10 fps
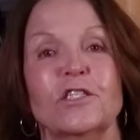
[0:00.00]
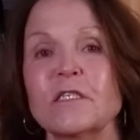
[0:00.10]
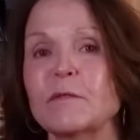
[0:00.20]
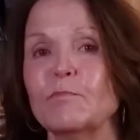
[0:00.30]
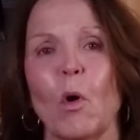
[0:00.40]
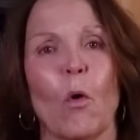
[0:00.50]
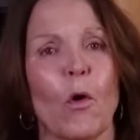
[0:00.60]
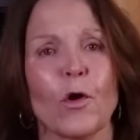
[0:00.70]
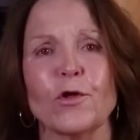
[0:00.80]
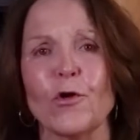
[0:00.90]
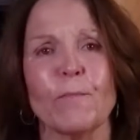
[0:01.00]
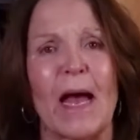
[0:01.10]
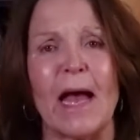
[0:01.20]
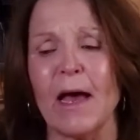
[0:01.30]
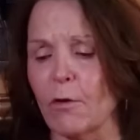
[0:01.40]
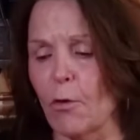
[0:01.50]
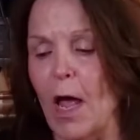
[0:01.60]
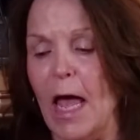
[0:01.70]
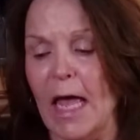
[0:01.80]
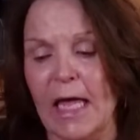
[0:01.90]
Just pour your batter
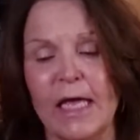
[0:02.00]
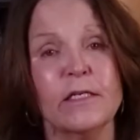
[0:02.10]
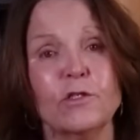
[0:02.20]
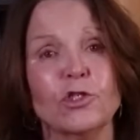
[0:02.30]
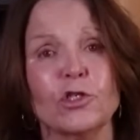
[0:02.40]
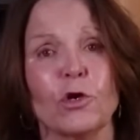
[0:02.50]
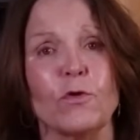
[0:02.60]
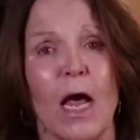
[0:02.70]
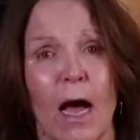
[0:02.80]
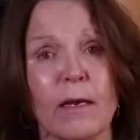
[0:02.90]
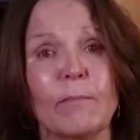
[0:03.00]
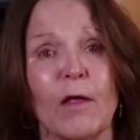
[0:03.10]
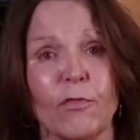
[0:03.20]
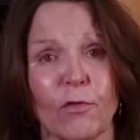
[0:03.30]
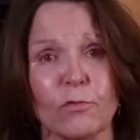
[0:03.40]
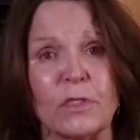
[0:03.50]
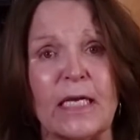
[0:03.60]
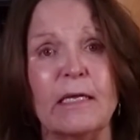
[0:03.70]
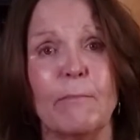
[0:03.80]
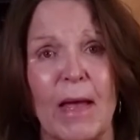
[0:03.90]
into your 9 by
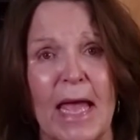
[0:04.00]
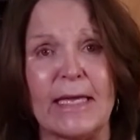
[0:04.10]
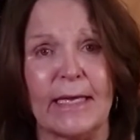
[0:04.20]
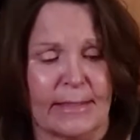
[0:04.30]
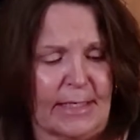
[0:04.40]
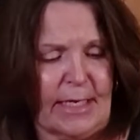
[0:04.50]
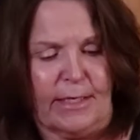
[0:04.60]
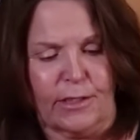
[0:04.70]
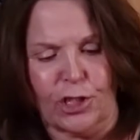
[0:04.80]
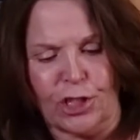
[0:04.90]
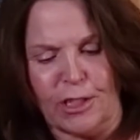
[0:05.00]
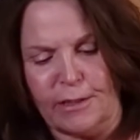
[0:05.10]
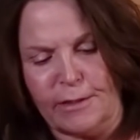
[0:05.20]
13 baking dish.